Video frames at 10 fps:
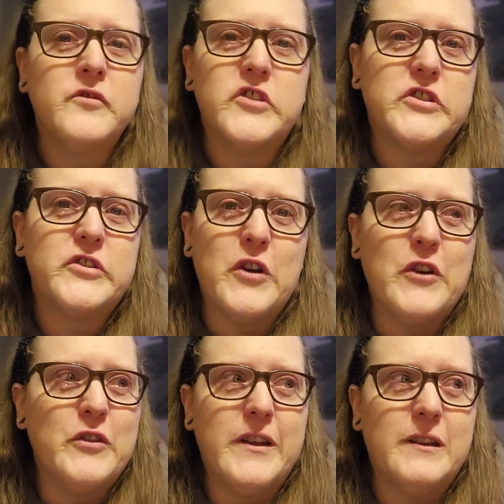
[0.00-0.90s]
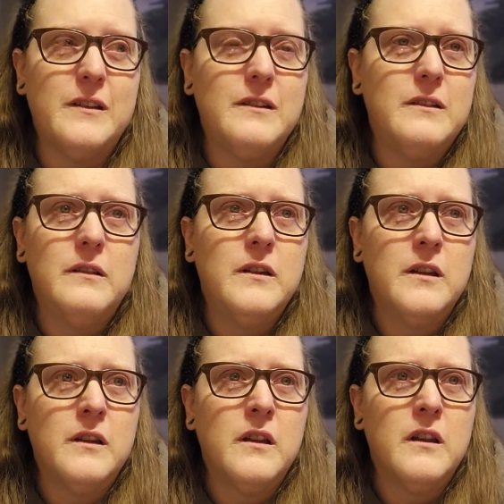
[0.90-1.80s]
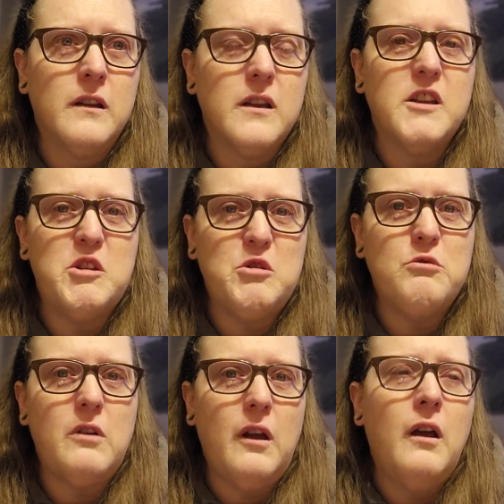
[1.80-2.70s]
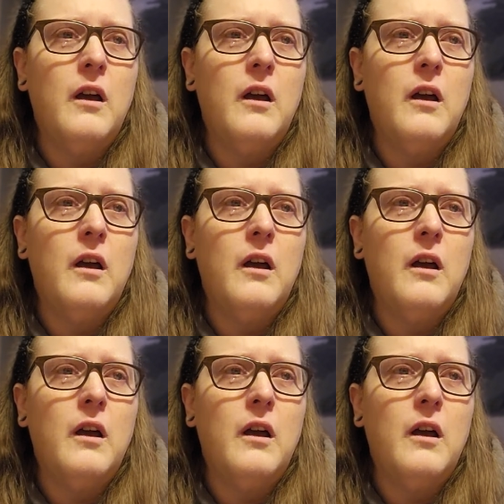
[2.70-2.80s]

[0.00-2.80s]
just know that you